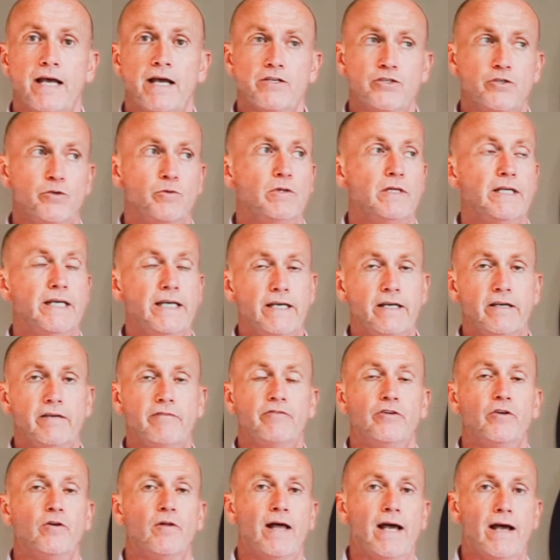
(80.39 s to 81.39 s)
As you
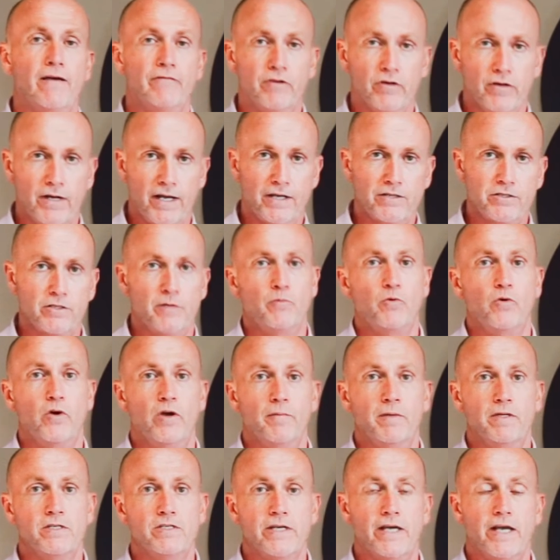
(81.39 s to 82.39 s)
leave, you'll have your next
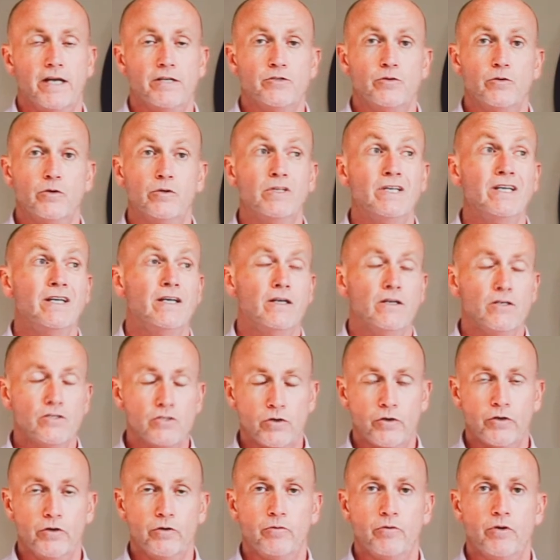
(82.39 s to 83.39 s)
appointment scheduled
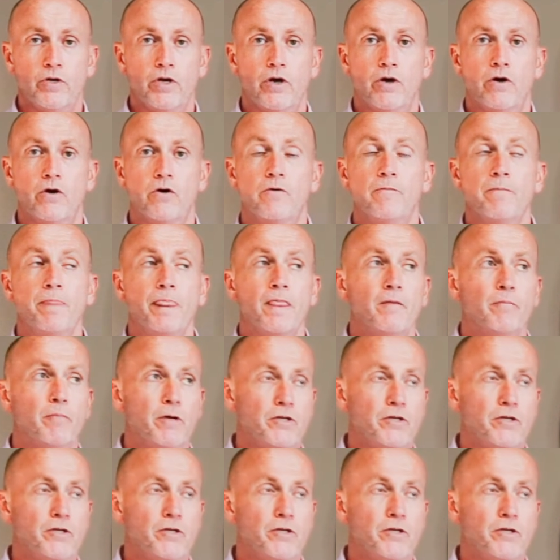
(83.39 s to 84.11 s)
so you know.